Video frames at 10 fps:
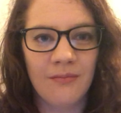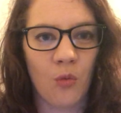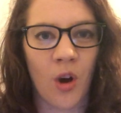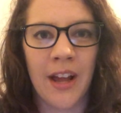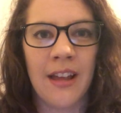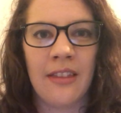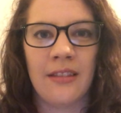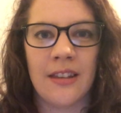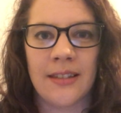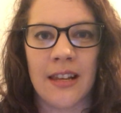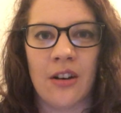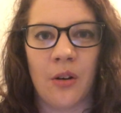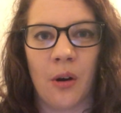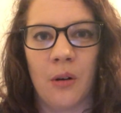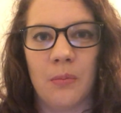Why is there
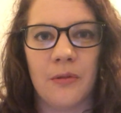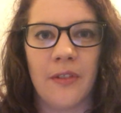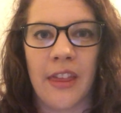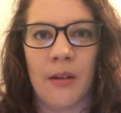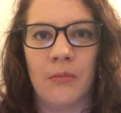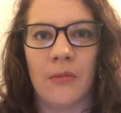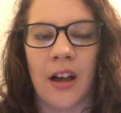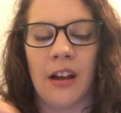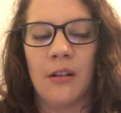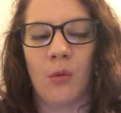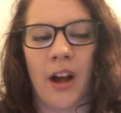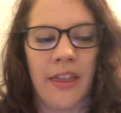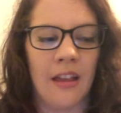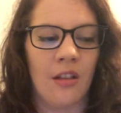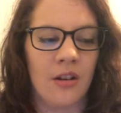no hope for them? Why
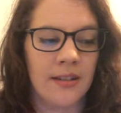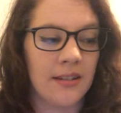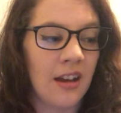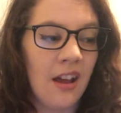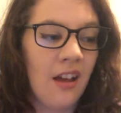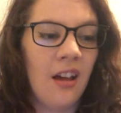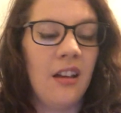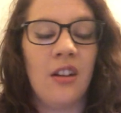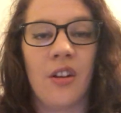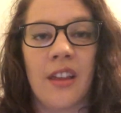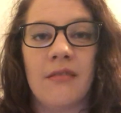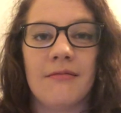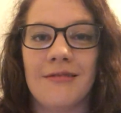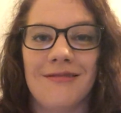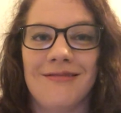are they lost? You know,
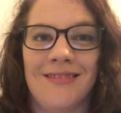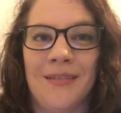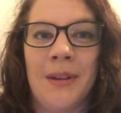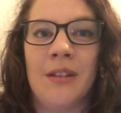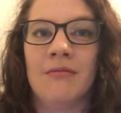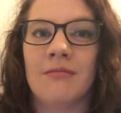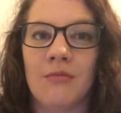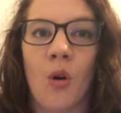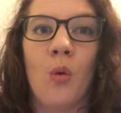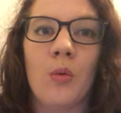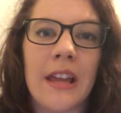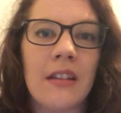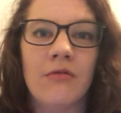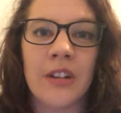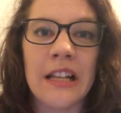all we
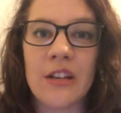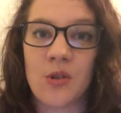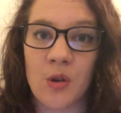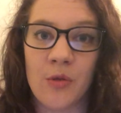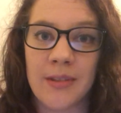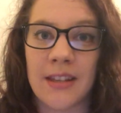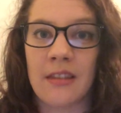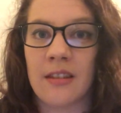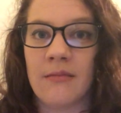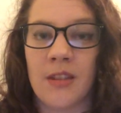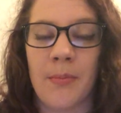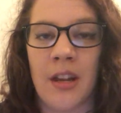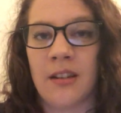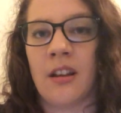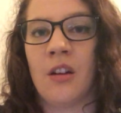can really assume is that the
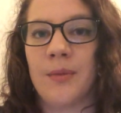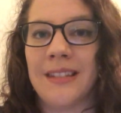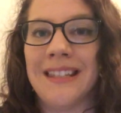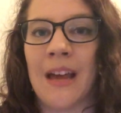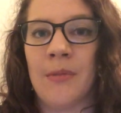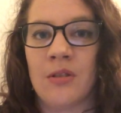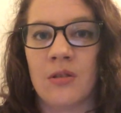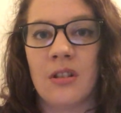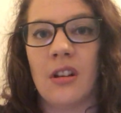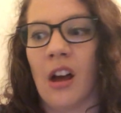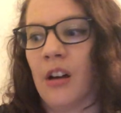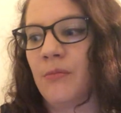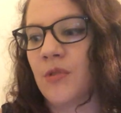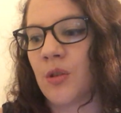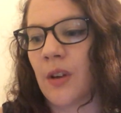Benatar was damaged
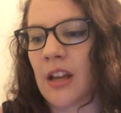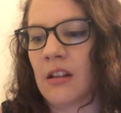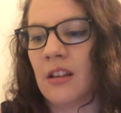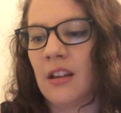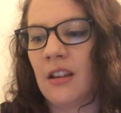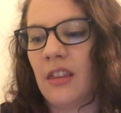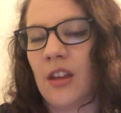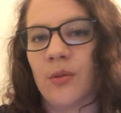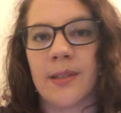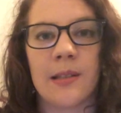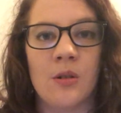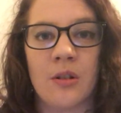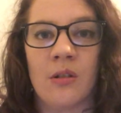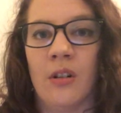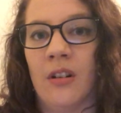during the
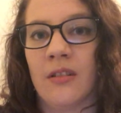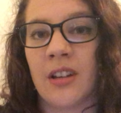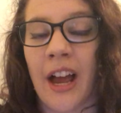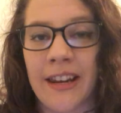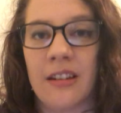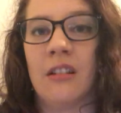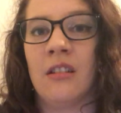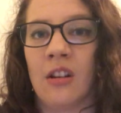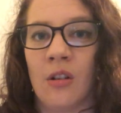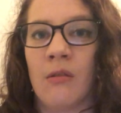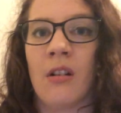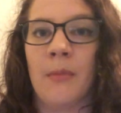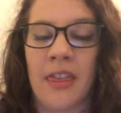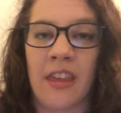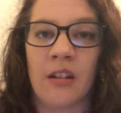onslaught on Titan. You know, I
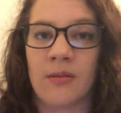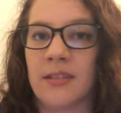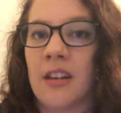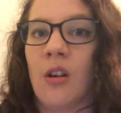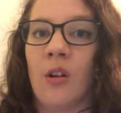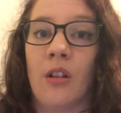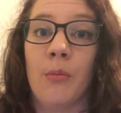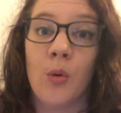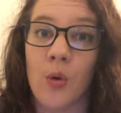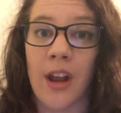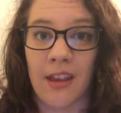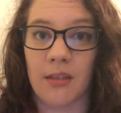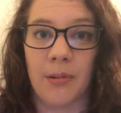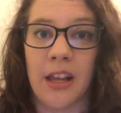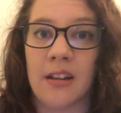mean, Thanos did hurl a moon at
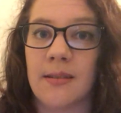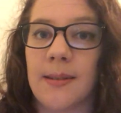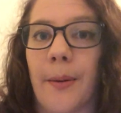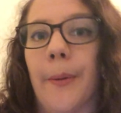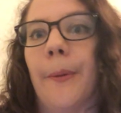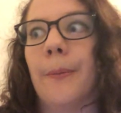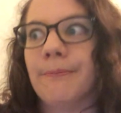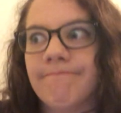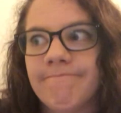the planet, so